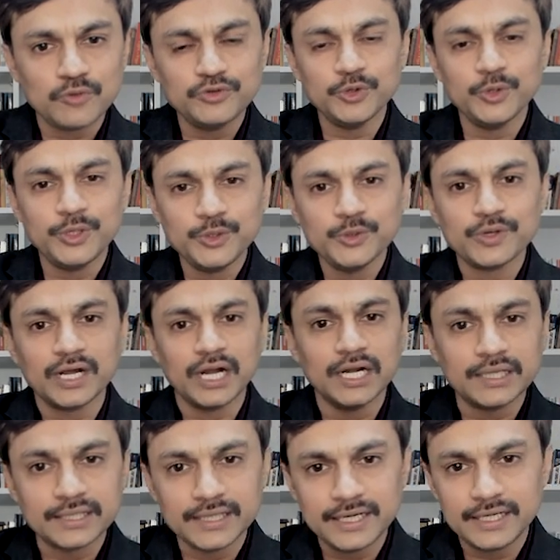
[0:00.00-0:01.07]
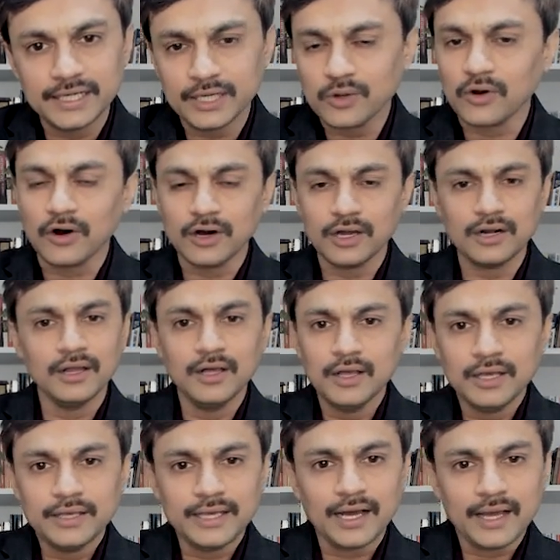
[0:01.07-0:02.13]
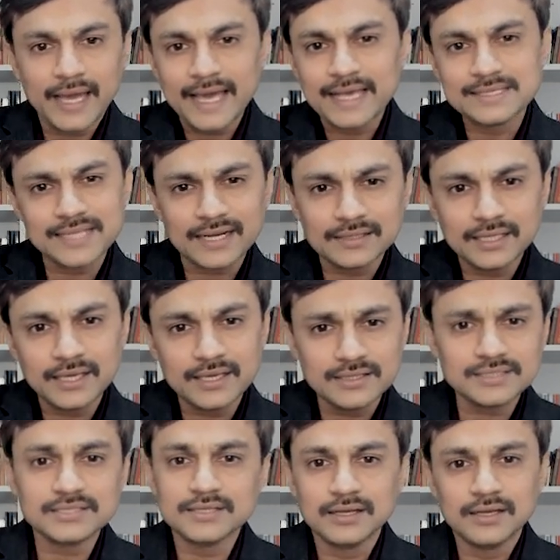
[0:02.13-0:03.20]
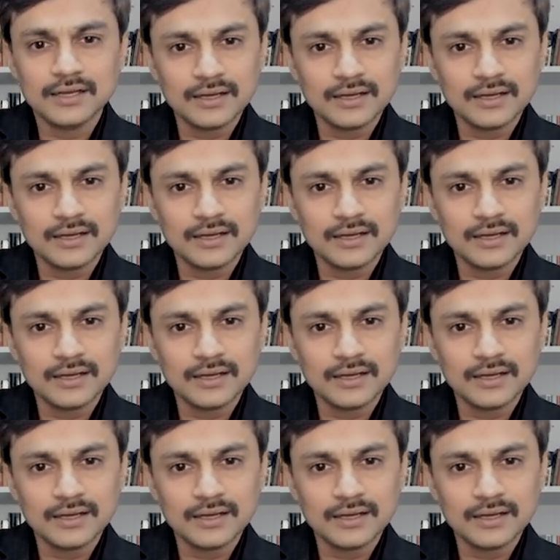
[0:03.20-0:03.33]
of doing your alternate day call. Yeah, exact things.